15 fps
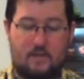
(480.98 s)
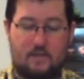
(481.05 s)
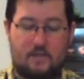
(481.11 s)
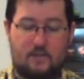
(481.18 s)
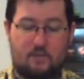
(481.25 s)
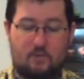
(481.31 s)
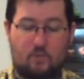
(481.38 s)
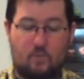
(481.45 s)

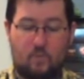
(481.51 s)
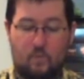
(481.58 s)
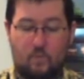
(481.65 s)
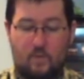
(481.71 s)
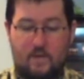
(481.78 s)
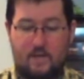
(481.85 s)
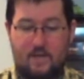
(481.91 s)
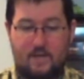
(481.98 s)
So,
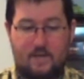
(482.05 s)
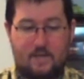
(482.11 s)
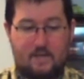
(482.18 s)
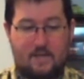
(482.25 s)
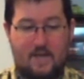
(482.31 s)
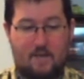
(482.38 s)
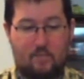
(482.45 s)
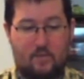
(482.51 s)
in
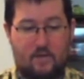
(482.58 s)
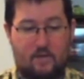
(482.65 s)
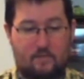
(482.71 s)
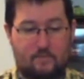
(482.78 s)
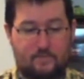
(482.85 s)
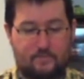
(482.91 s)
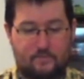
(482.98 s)
gambling,